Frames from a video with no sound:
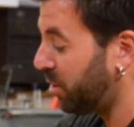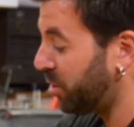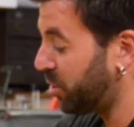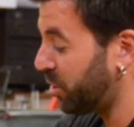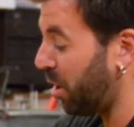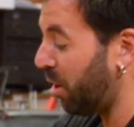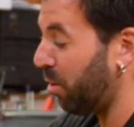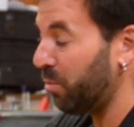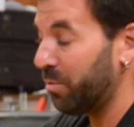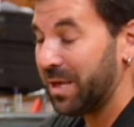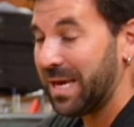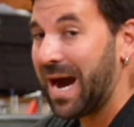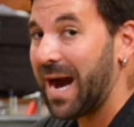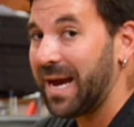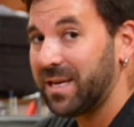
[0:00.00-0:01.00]
So
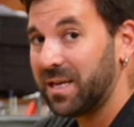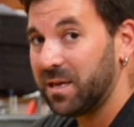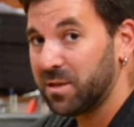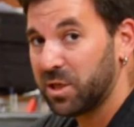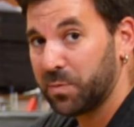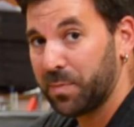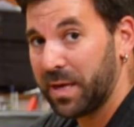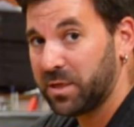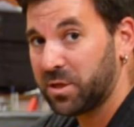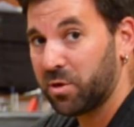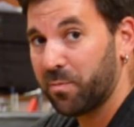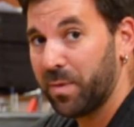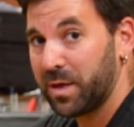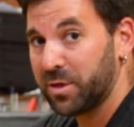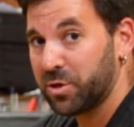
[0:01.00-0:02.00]
the ID of the spacer
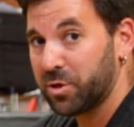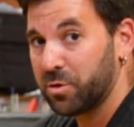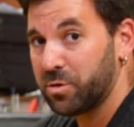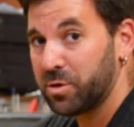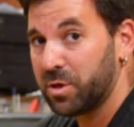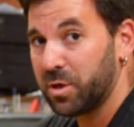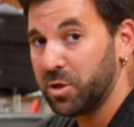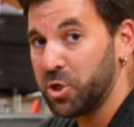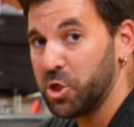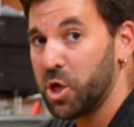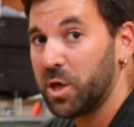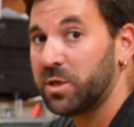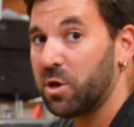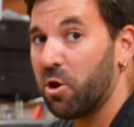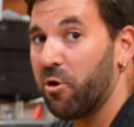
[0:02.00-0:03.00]
measures
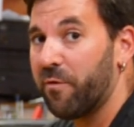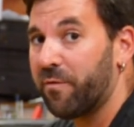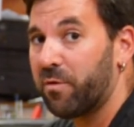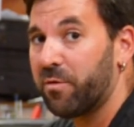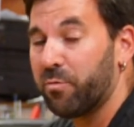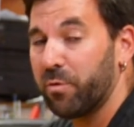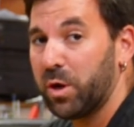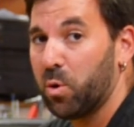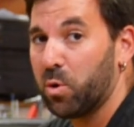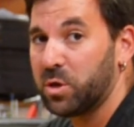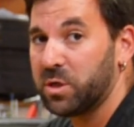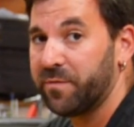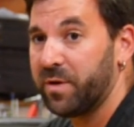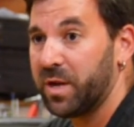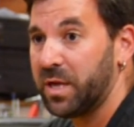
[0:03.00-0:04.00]
just over
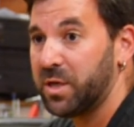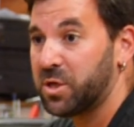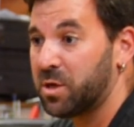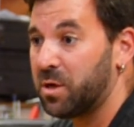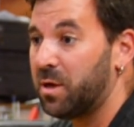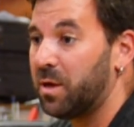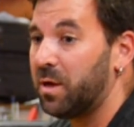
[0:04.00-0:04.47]
3/4 of an inch,